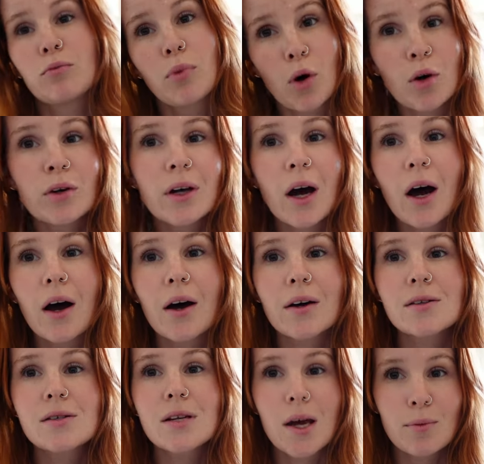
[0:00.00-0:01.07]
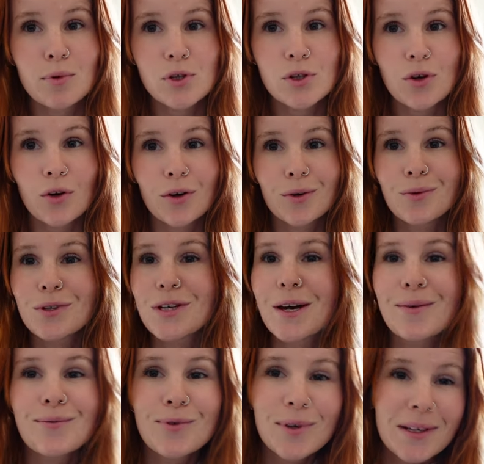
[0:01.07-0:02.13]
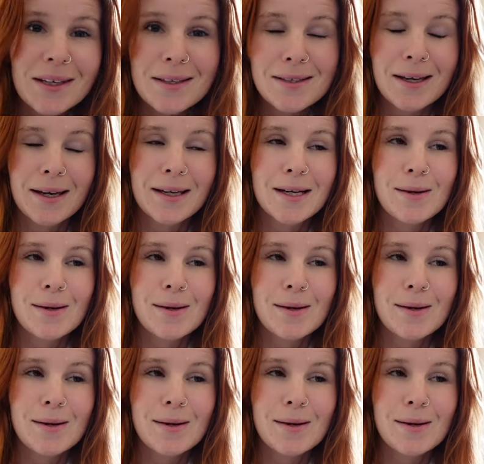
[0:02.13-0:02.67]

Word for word: podcast episode which I'm really excited